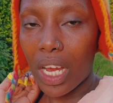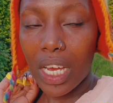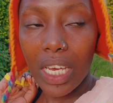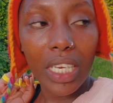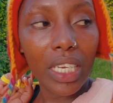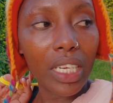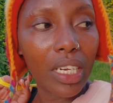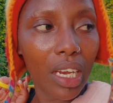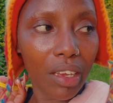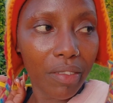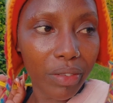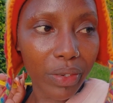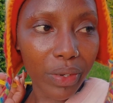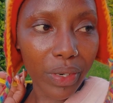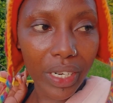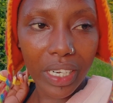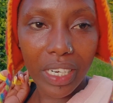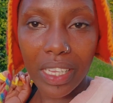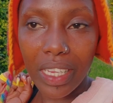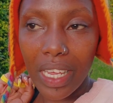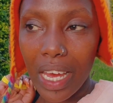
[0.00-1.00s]
He left
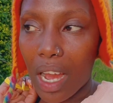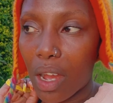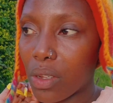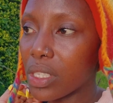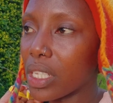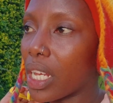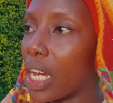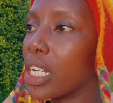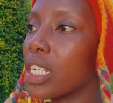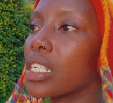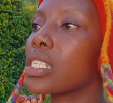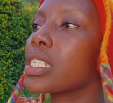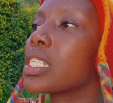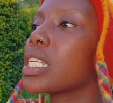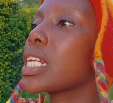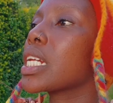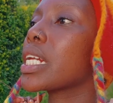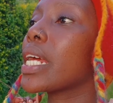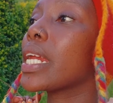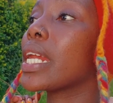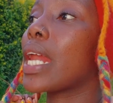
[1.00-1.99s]
Rain in the house and just
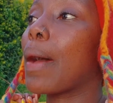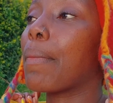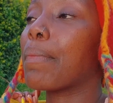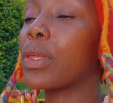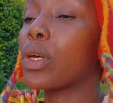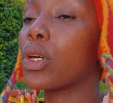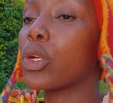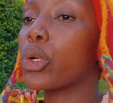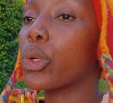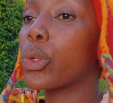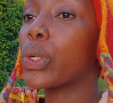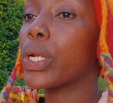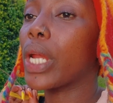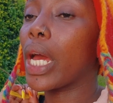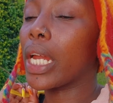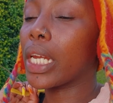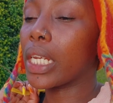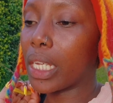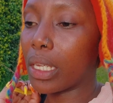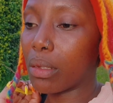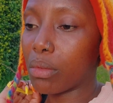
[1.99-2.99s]
ran up the road
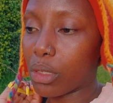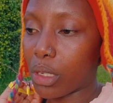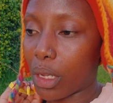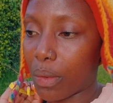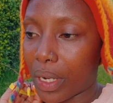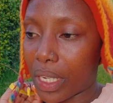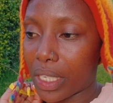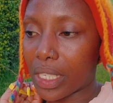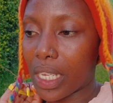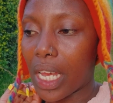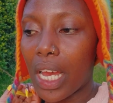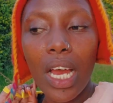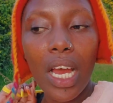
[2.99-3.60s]
and came to my place.